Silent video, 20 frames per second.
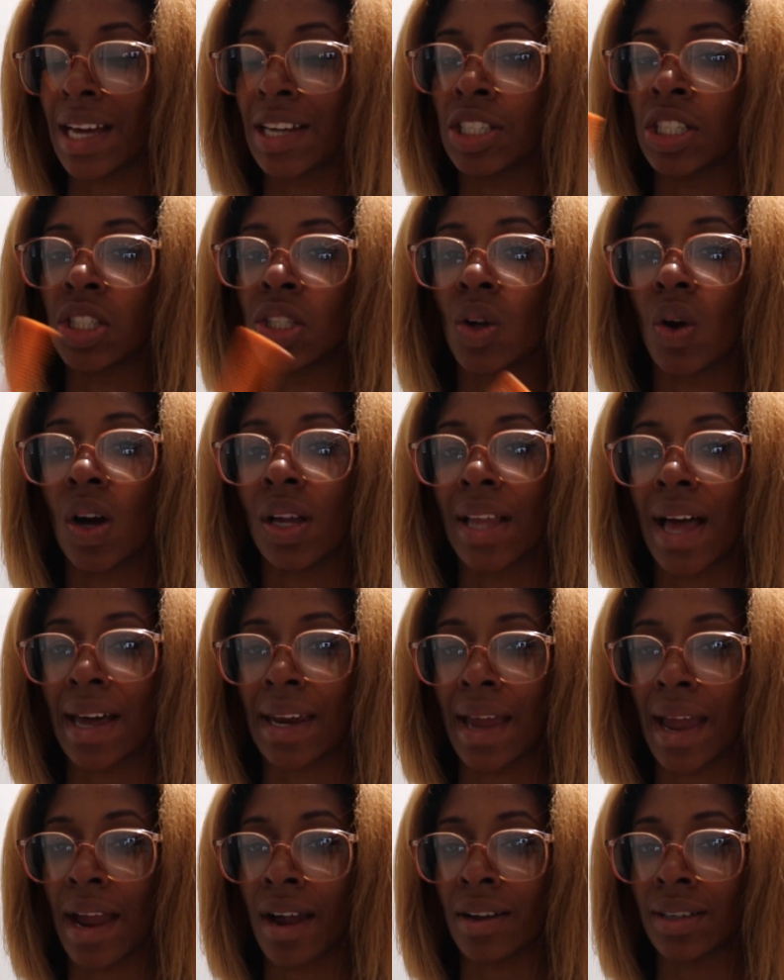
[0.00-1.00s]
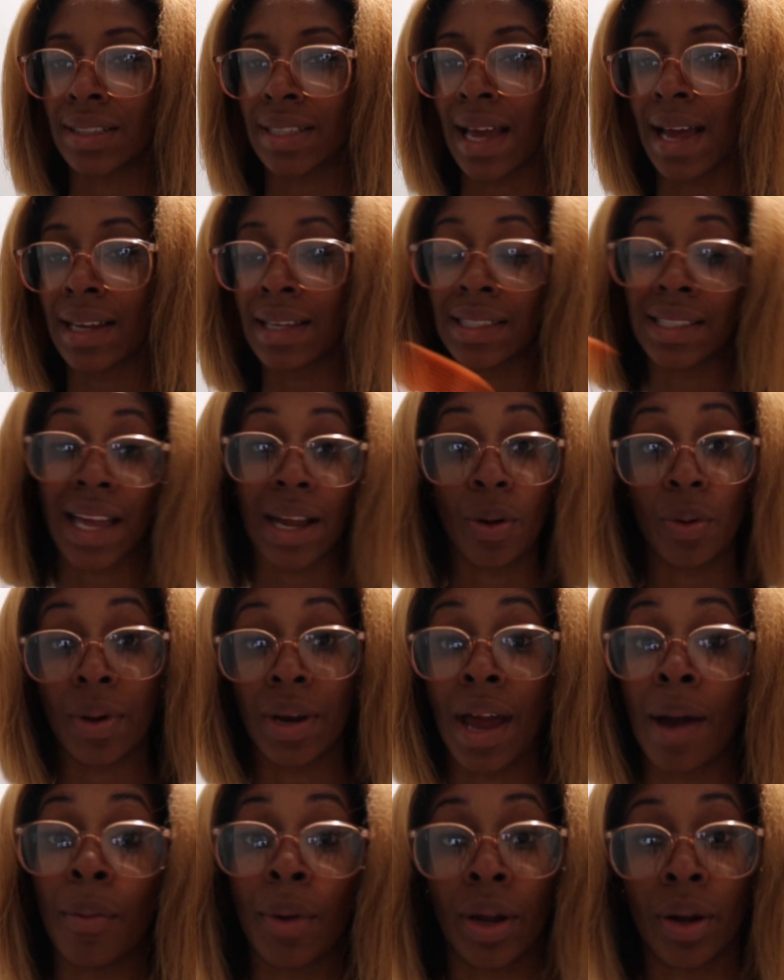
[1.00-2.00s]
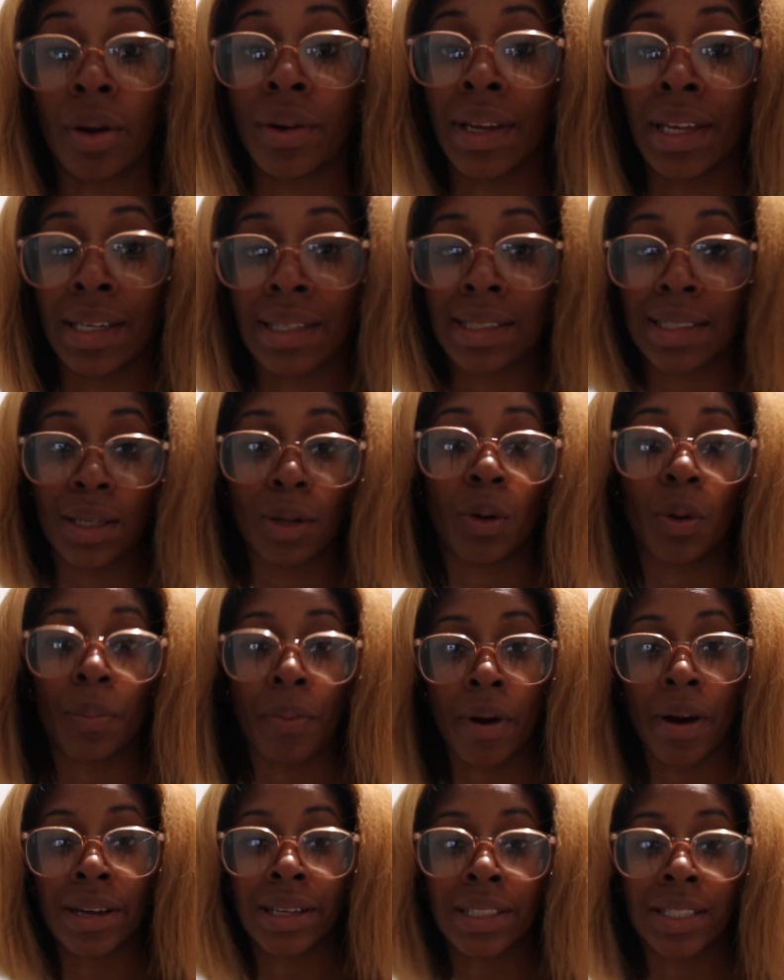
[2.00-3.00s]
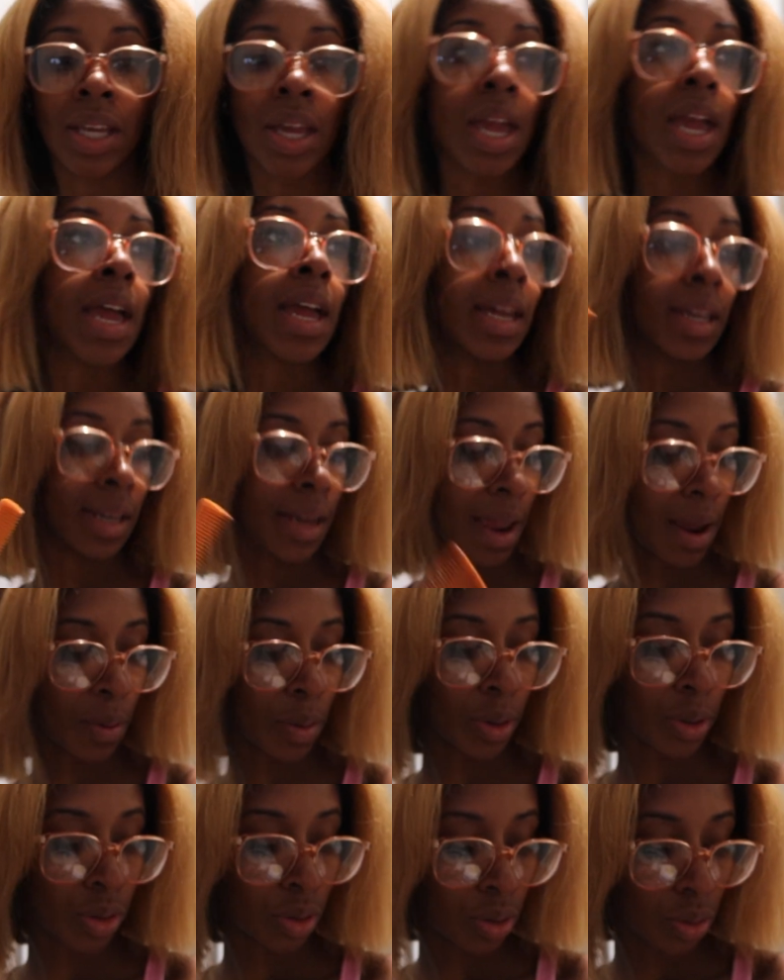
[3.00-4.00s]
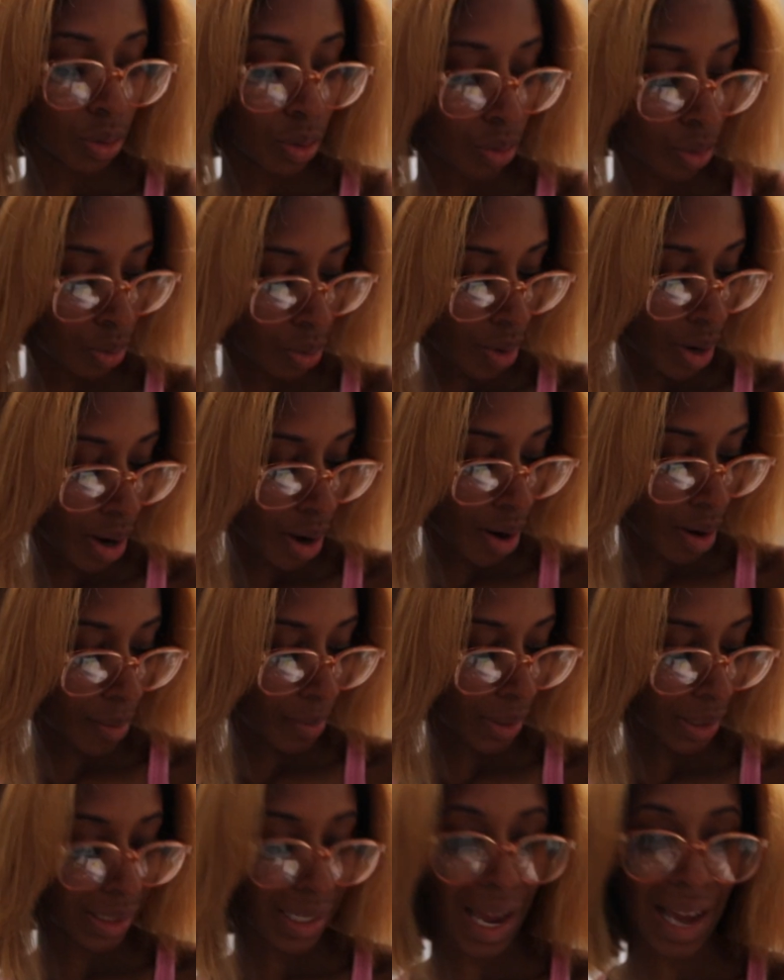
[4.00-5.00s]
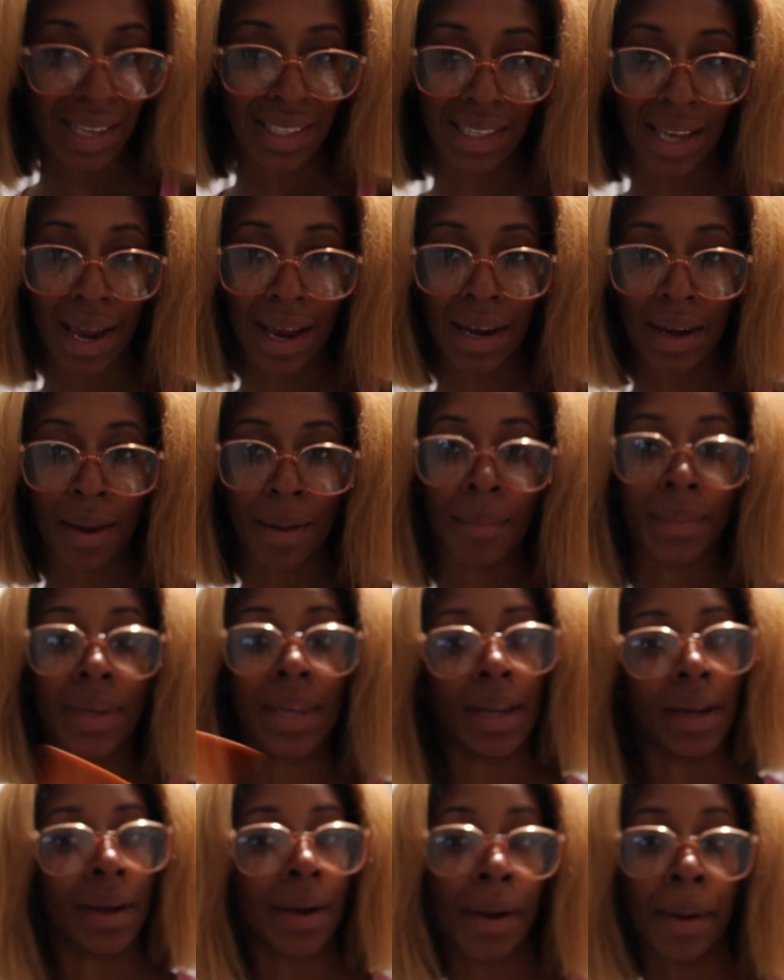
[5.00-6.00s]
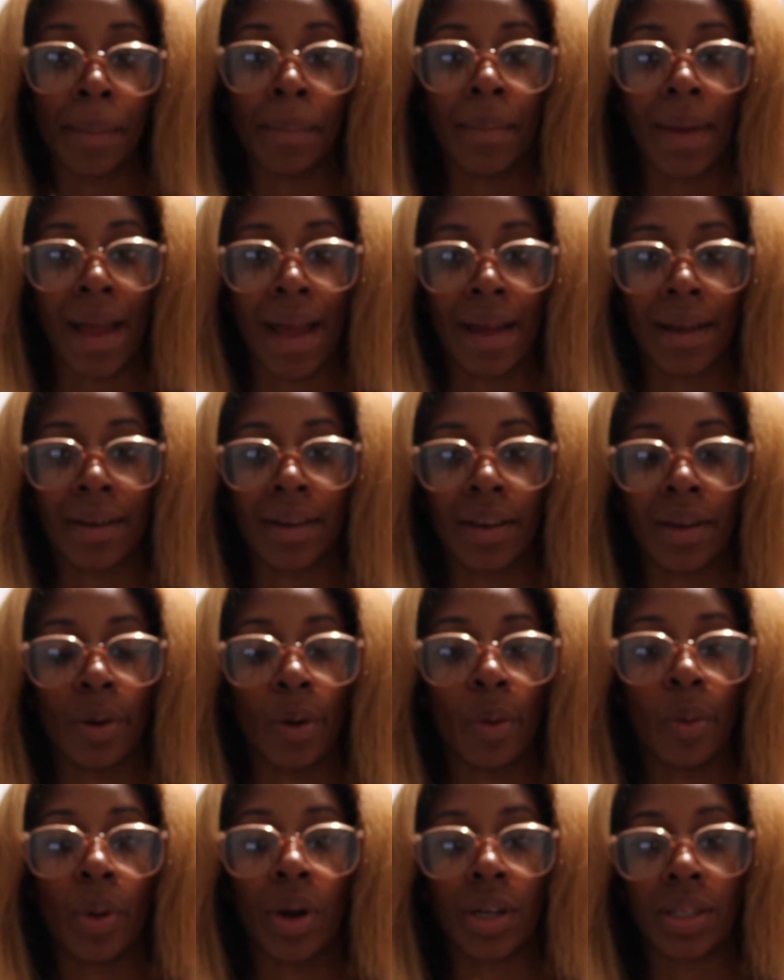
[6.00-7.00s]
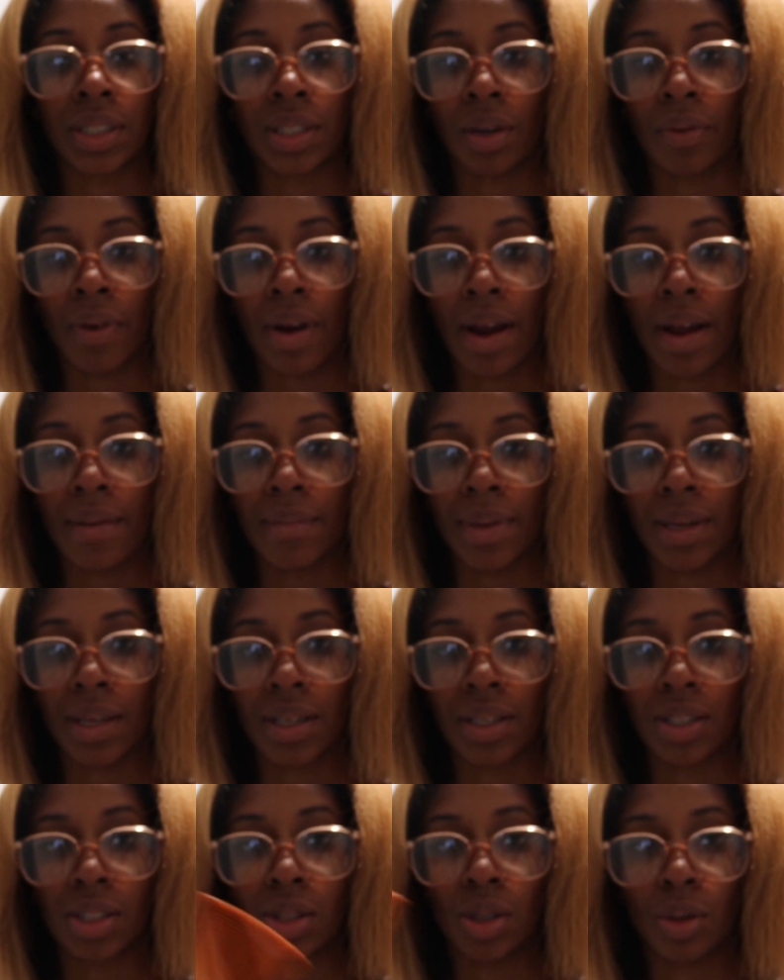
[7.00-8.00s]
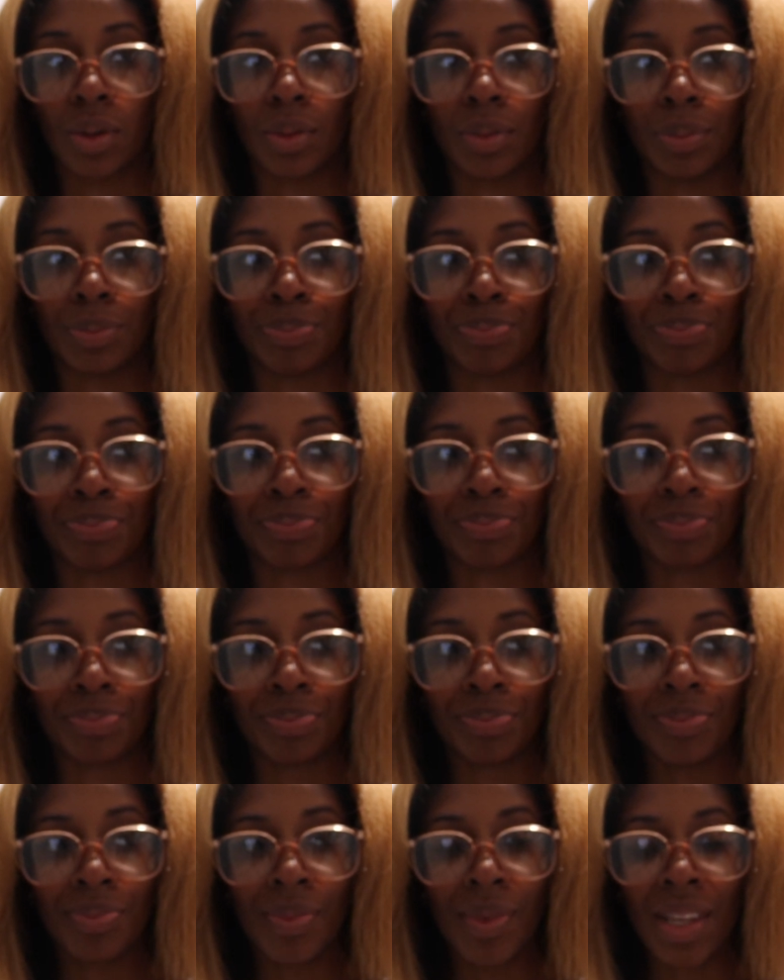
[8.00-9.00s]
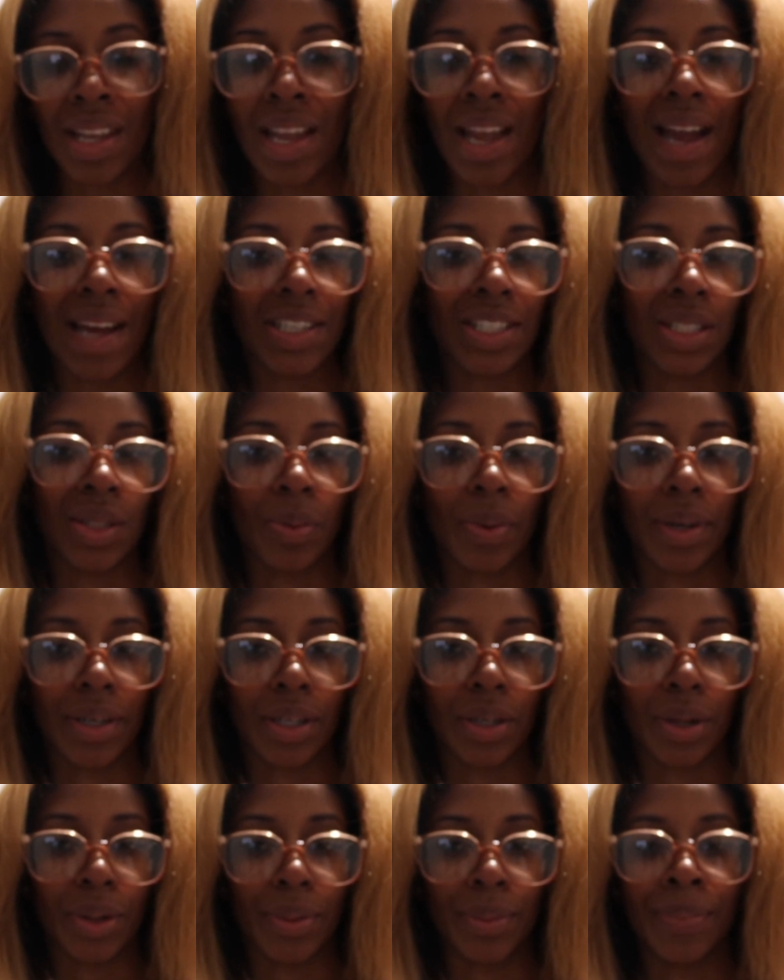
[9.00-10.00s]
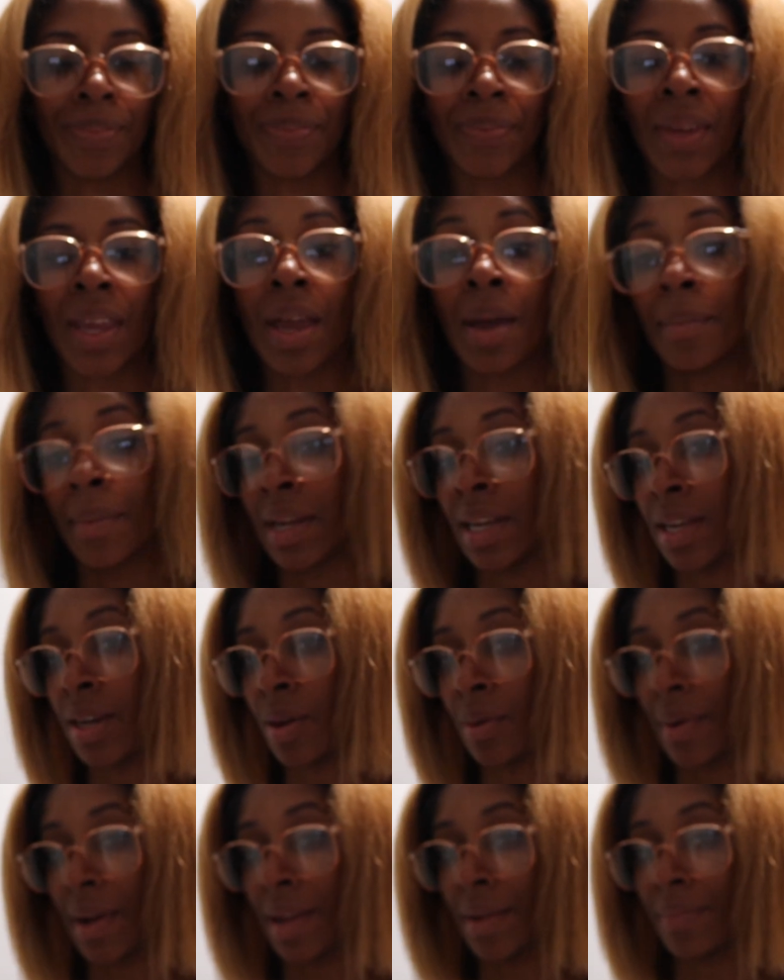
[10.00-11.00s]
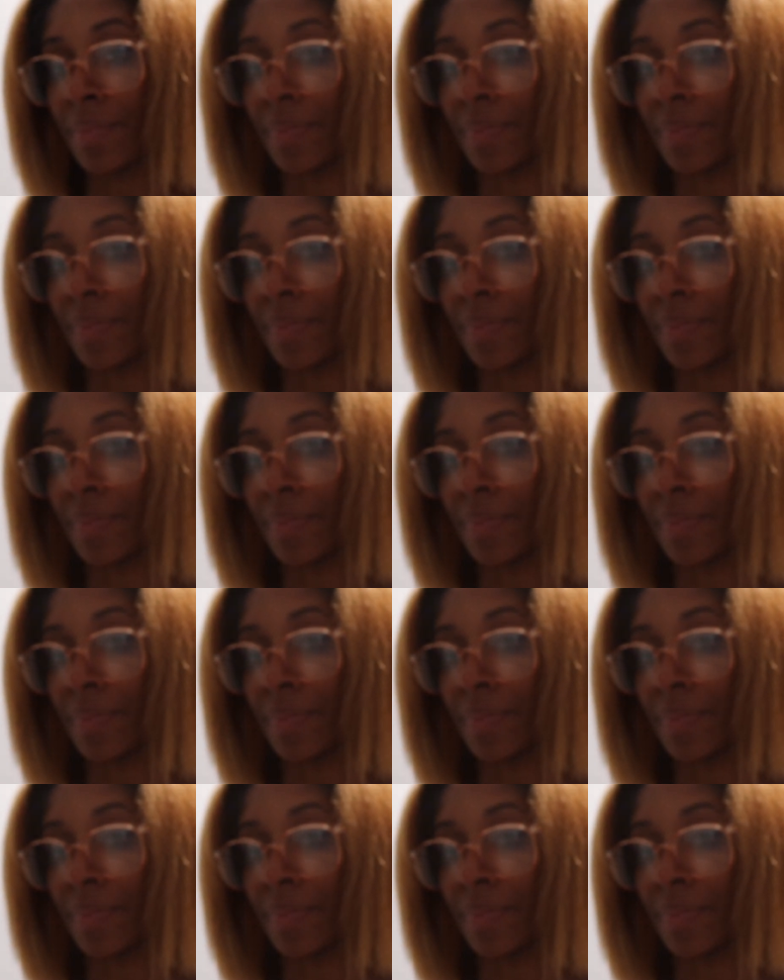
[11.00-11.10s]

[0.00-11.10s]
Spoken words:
I just know a lot of hairstylists, like when I went to go get a silk press, they would do a titanium, then come back with a ceramic. So I just wanted to know. But anyway,